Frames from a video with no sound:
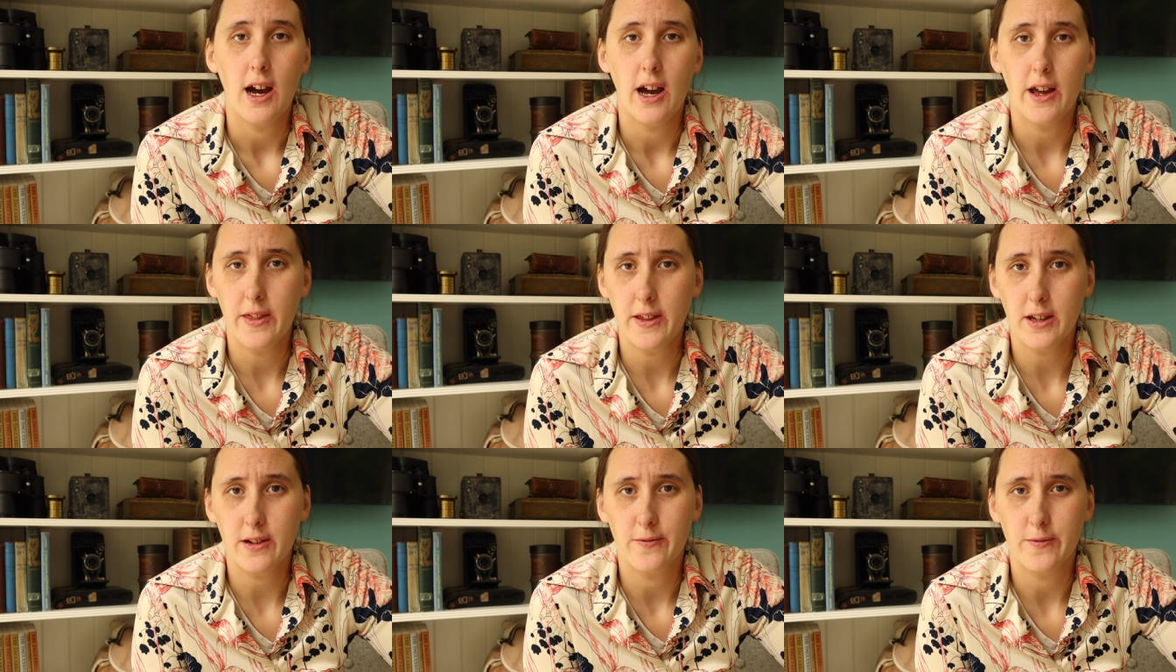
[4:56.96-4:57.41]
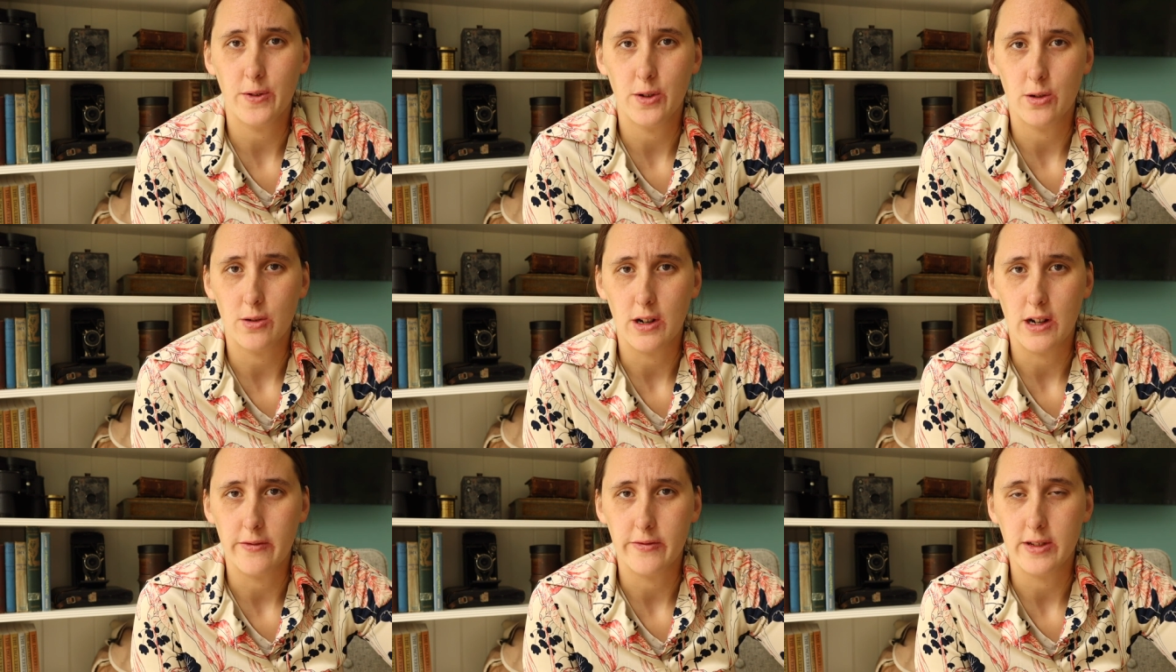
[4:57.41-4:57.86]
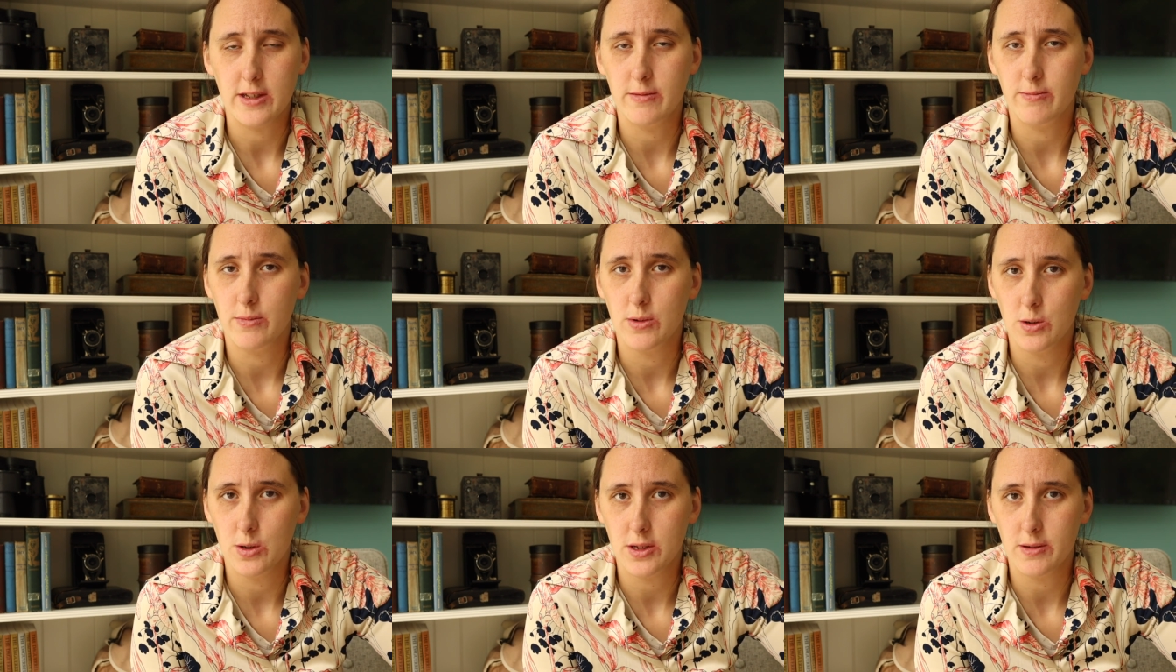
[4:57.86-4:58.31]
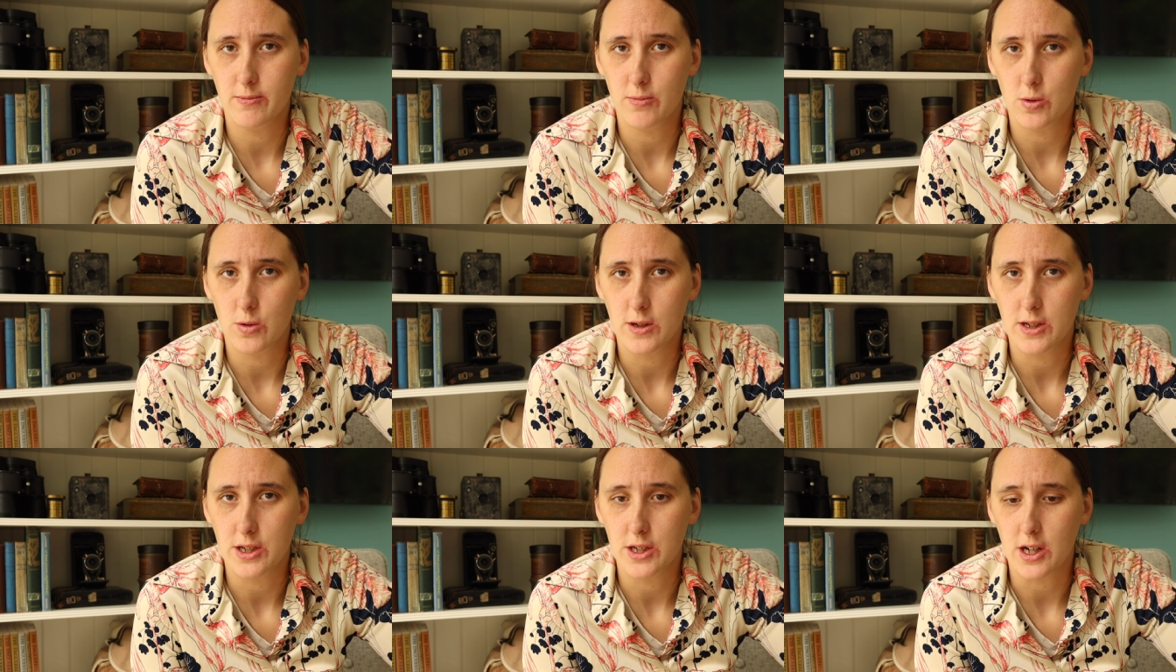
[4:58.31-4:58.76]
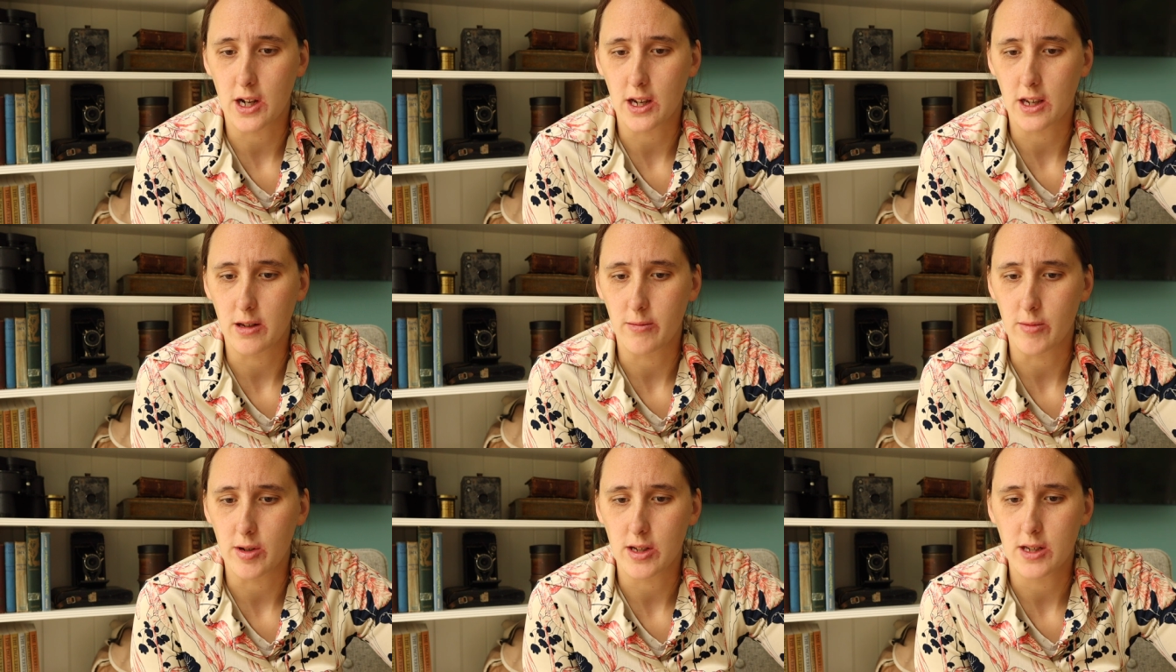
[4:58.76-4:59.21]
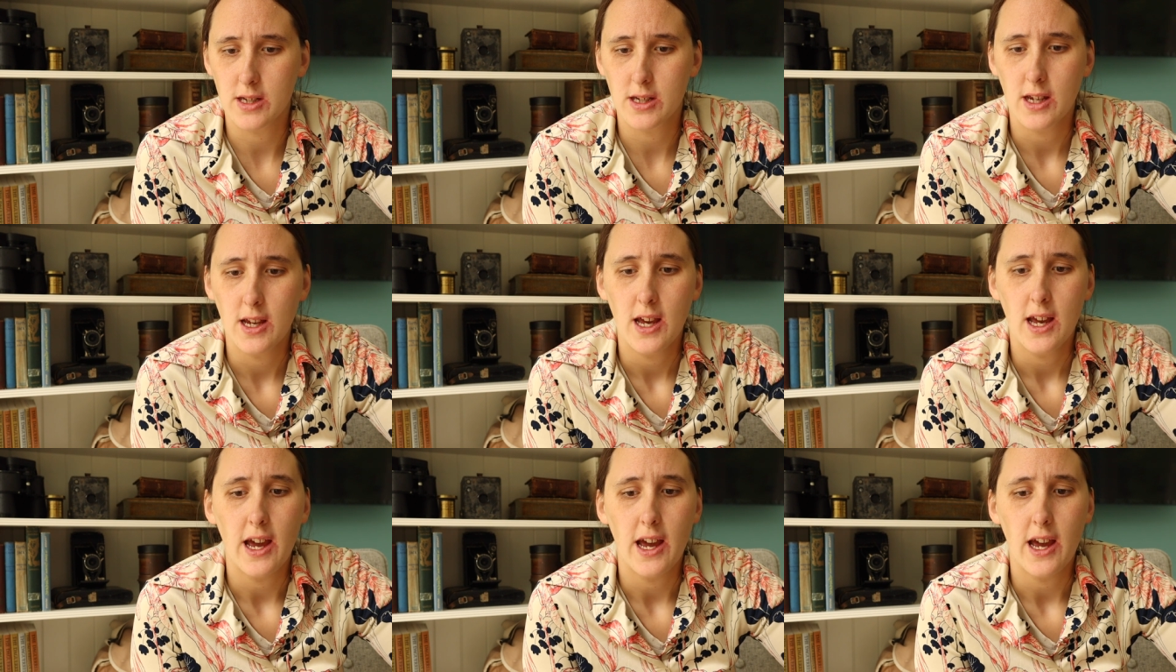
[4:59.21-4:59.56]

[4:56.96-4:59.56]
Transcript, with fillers: "I think a photograph is the most important document.